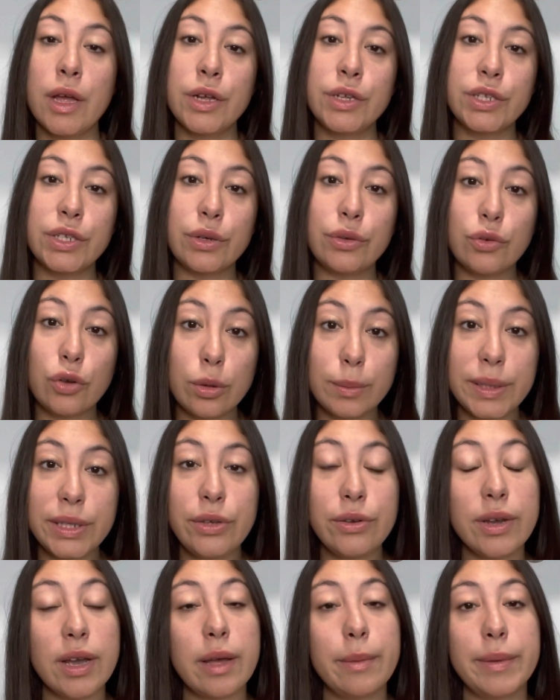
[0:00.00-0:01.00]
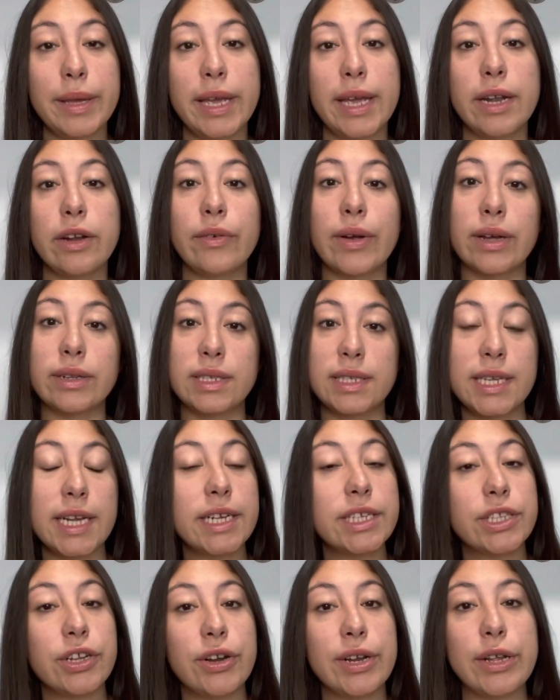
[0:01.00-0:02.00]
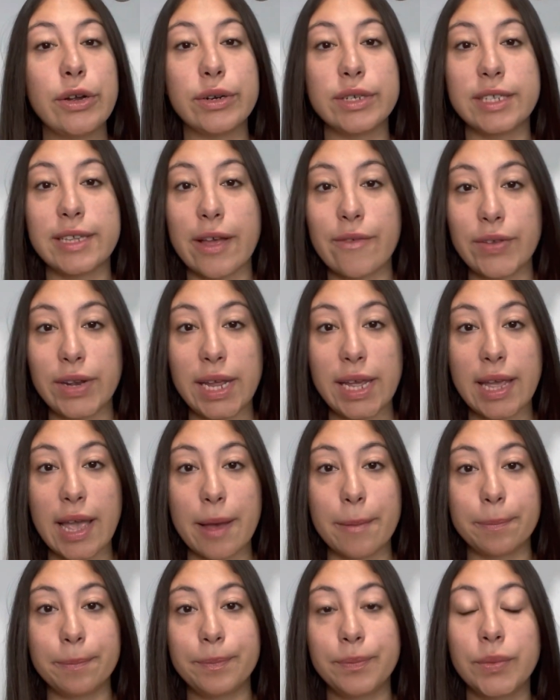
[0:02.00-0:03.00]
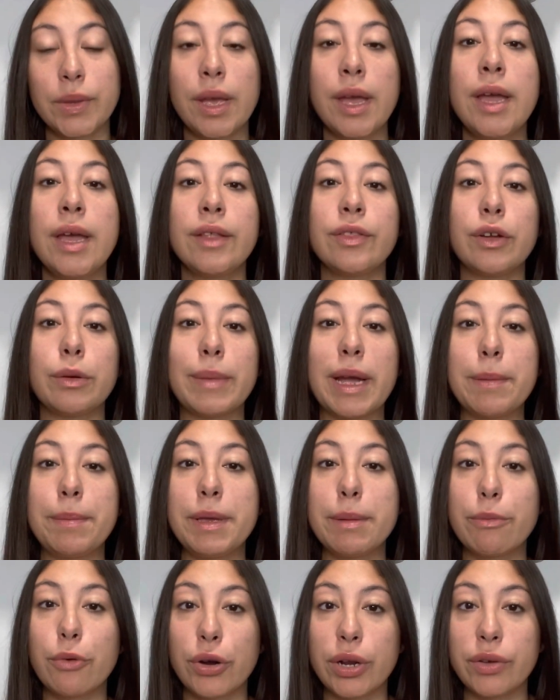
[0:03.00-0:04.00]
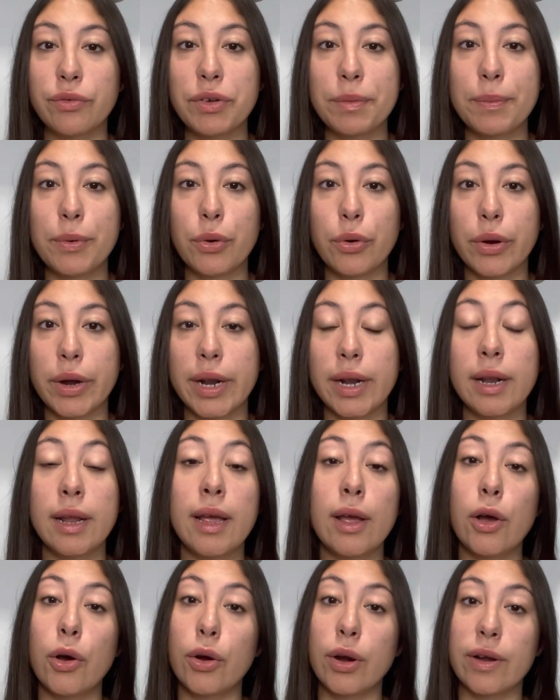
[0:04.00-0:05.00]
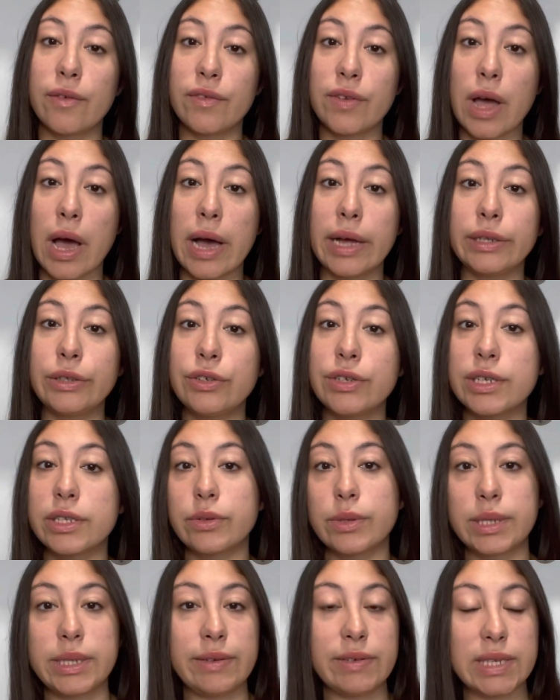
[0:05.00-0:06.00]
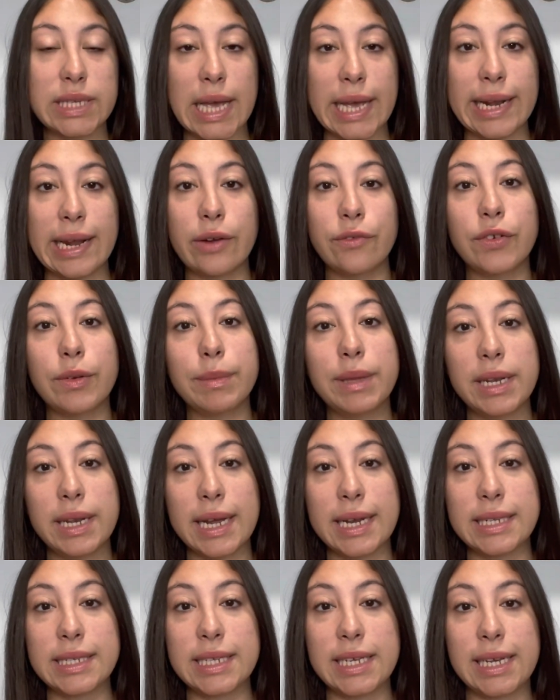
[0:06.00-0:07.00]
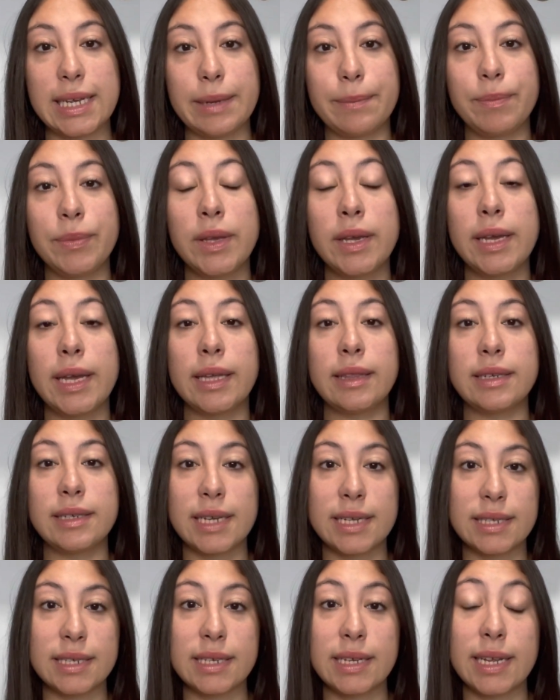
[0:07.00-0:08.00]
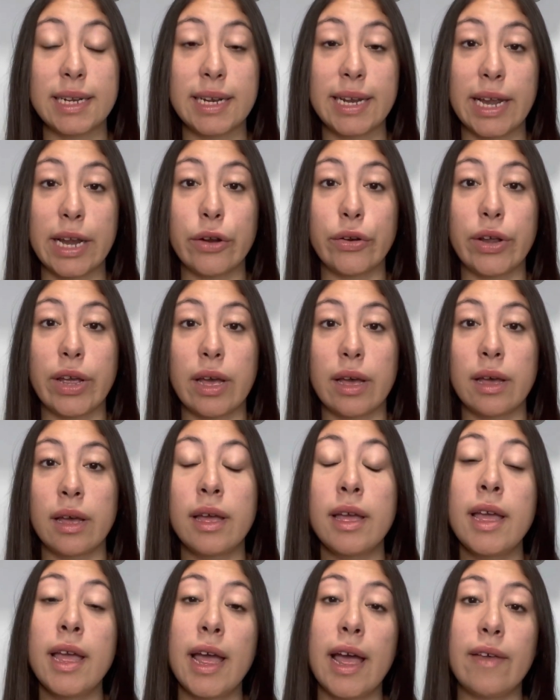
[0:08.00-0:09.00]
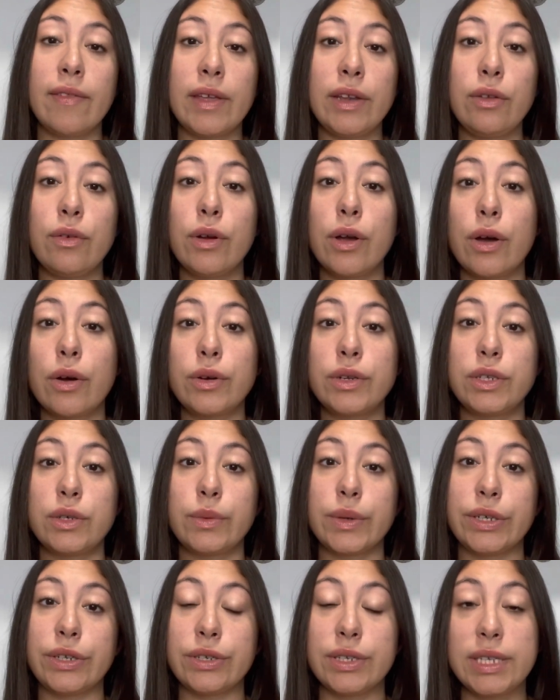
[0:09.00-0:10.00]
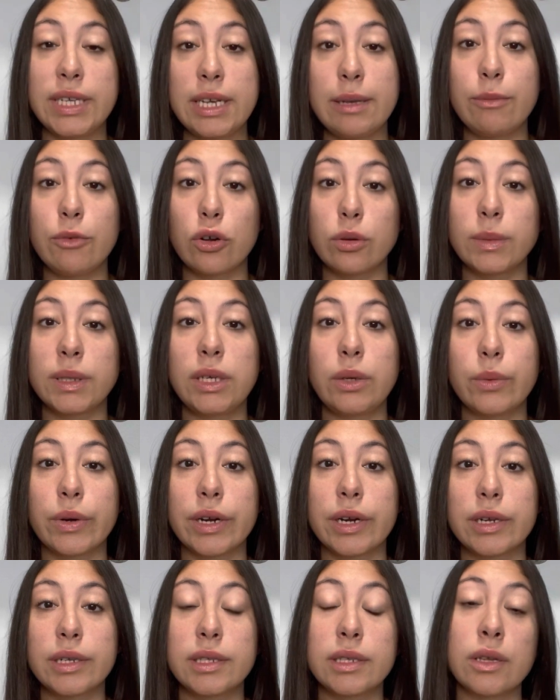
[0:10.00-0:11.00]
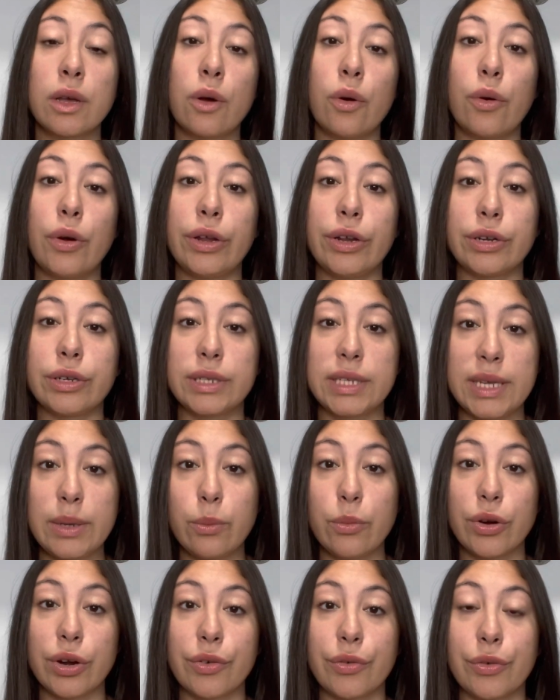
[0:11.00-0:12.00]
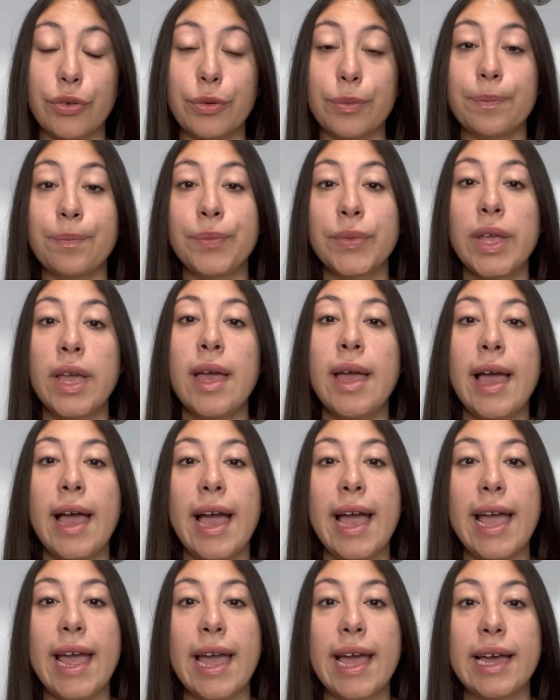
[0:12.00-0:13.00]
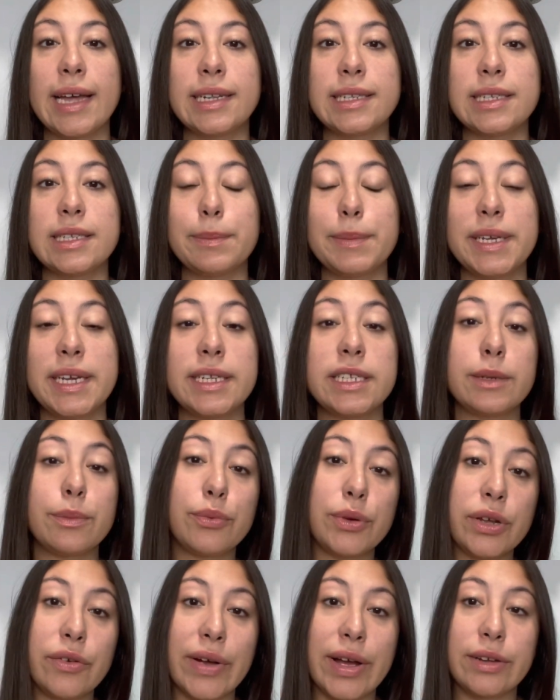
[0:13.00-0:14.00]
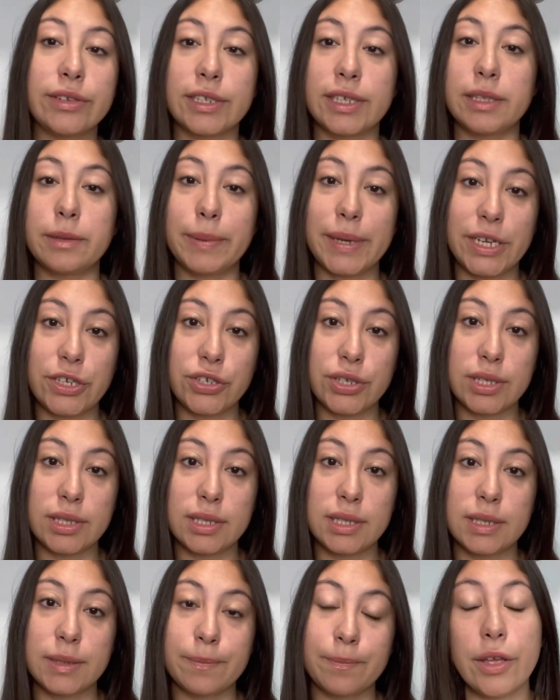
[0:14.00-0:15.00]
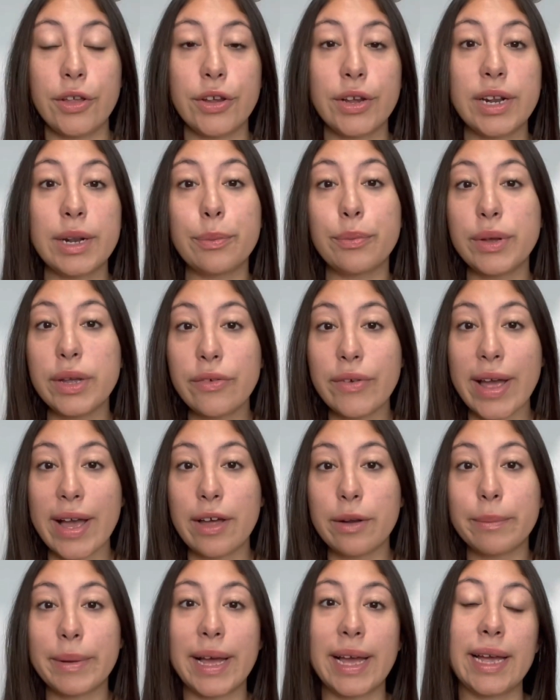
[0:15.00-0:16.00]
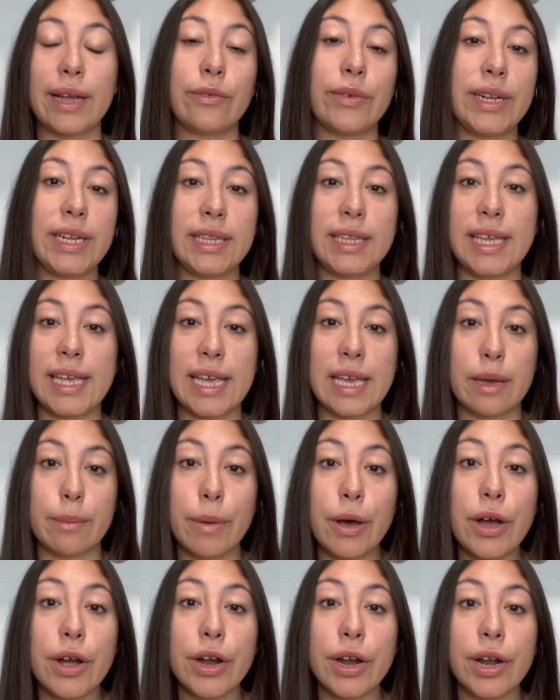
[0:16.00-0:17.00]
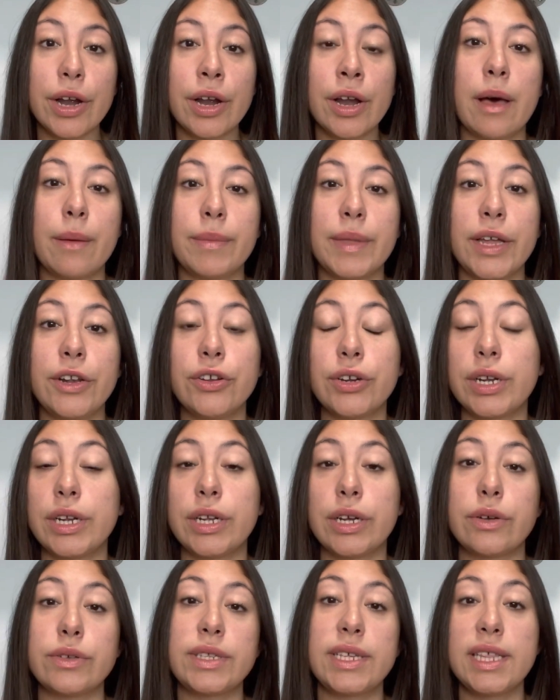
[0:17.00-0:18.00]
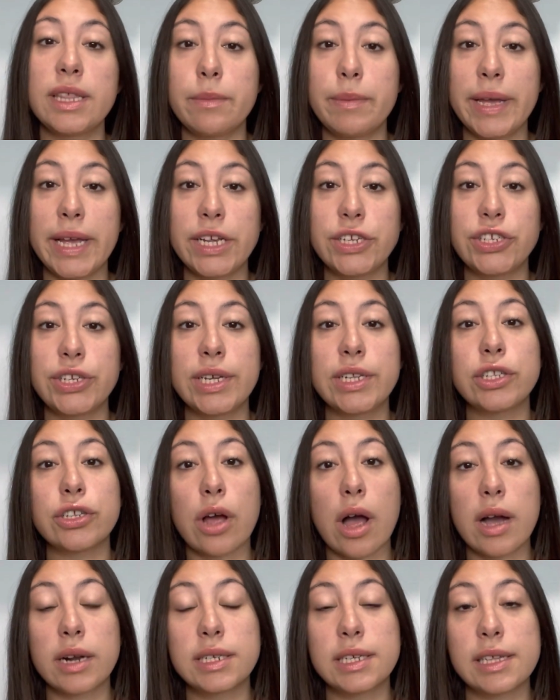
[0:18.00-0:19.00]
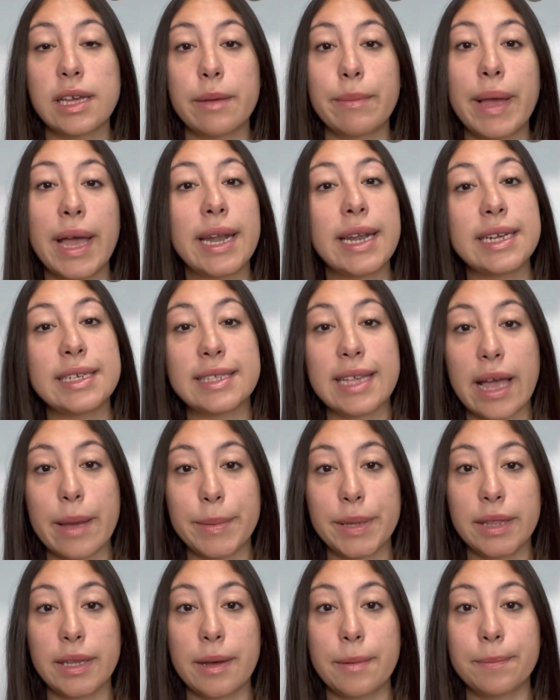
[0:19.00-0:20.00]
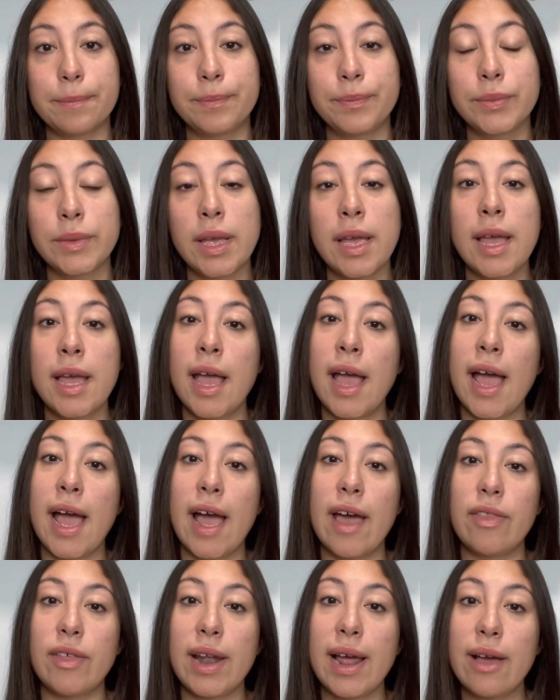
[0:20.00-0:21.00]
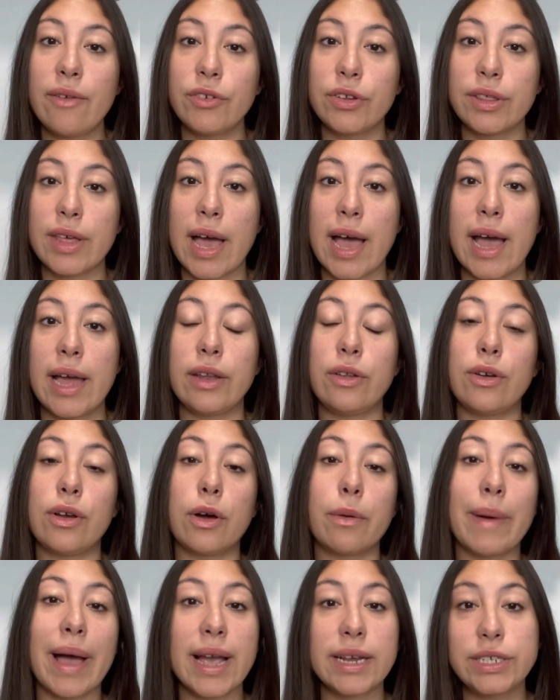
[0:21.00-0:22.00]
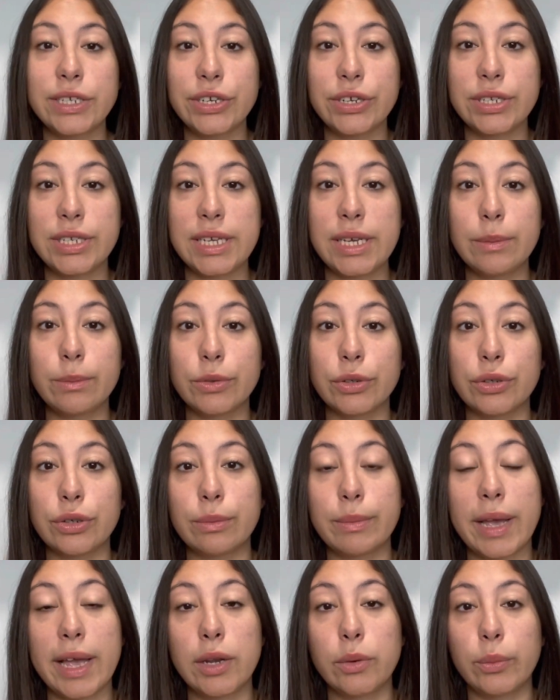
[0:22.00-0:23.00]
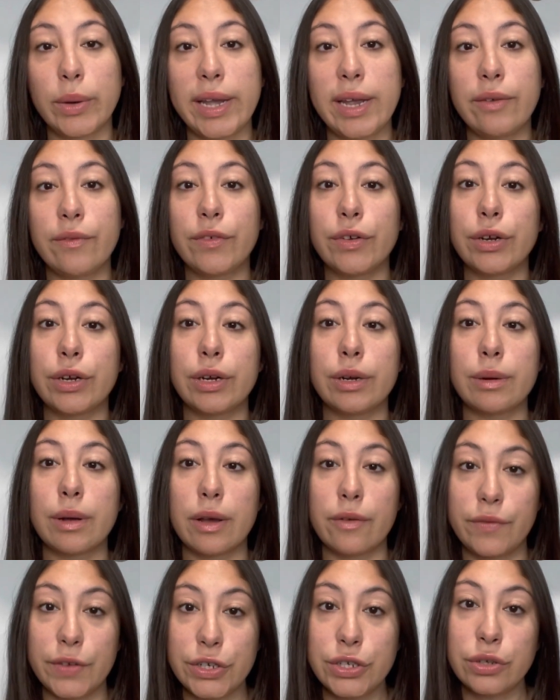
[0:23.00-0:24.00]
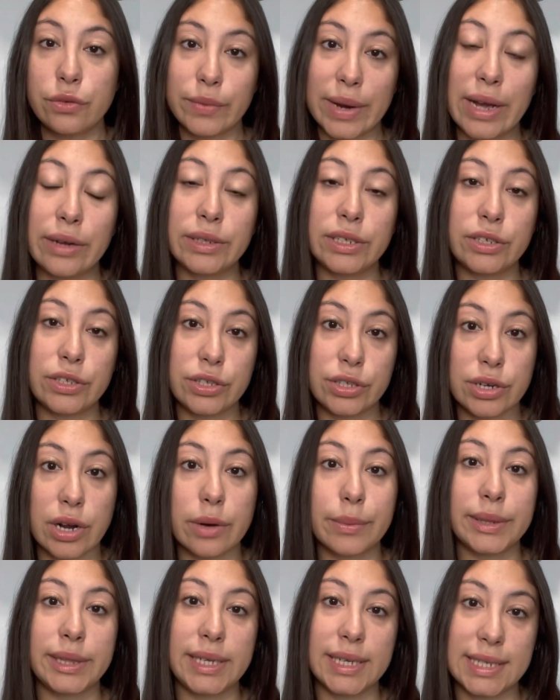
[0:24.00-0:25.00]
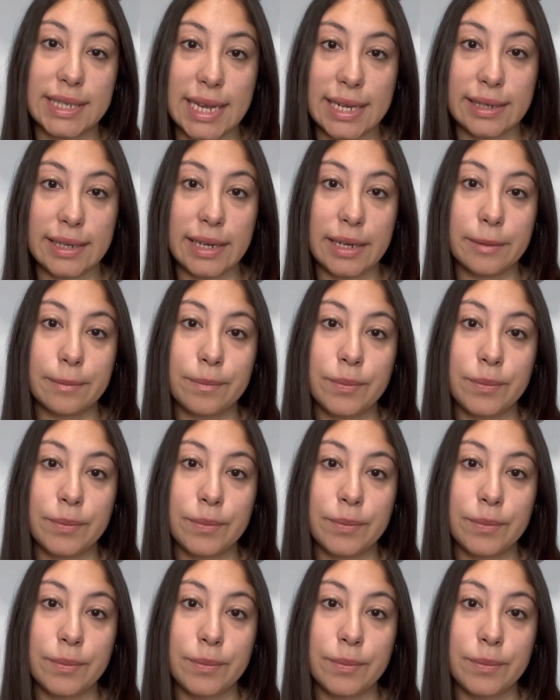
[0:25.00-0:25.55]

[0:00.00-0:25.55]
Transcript: So normally you come in around 6:30 or 7 a.m. There might be morning report, or if not, you just receive sign out from the night team in the designated area, and then you go to where your team normally works or your team workroom and begin to pre-round on the patients. You're going to pre-round by reading the EMR, then you're going to go see the patient, talk to them, and examine them. And then after that, you go back to your team room and wait for official rounding to start with the attending.